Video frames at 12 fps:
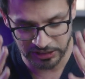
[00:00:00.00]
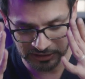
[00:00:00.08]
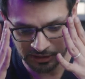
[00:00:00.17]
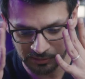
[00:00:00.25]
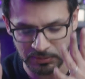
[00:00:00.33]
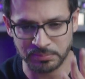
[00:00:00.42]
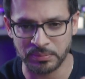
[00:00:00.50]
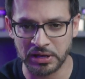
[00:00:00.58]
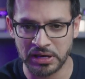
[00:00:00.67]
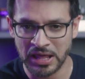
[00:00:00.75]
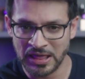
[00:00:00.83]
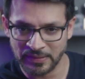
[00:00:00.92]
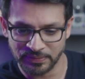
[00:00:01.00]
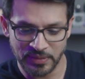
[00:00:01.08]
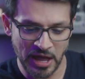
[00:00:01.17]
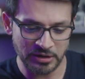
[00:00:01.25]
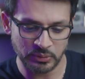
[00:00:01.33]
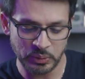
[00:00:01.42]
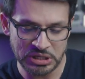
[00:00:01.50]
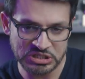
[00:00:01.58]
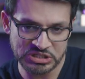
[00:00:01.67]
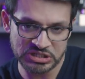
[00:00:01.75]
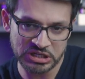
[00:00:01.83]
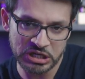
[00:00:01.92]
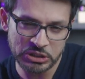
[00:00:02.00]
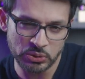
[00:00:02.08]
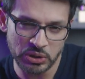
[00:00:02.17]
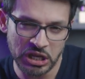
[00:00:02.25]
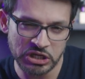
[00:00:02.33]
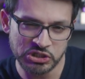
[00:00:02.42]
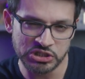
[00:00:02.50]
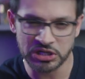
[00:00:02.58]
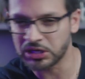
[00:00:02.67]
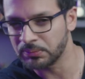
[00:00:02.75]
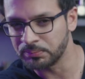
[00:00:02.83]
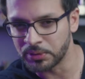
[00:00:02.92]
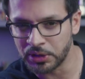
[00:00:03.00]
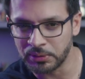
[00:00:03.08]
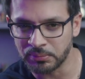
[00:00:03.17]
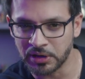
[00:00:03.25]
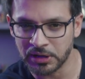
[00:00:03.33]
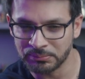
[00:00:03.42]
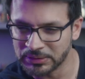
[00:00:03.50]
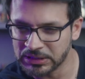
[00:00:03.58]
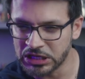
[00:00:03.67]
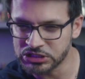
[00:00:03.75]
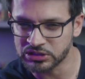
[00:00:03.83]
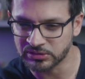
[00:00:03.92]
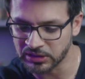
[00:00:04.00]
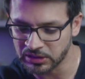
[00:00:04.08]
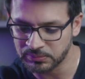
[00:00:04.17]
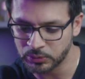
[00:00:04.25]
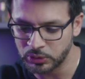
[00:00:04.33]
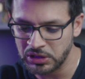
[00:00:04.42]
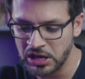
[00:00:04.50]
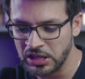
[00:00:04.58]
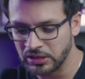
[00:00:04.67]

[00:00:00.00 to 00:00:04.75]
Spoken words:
a little bit, but that region, Indonesia, Burma, Malaysia, Singapore,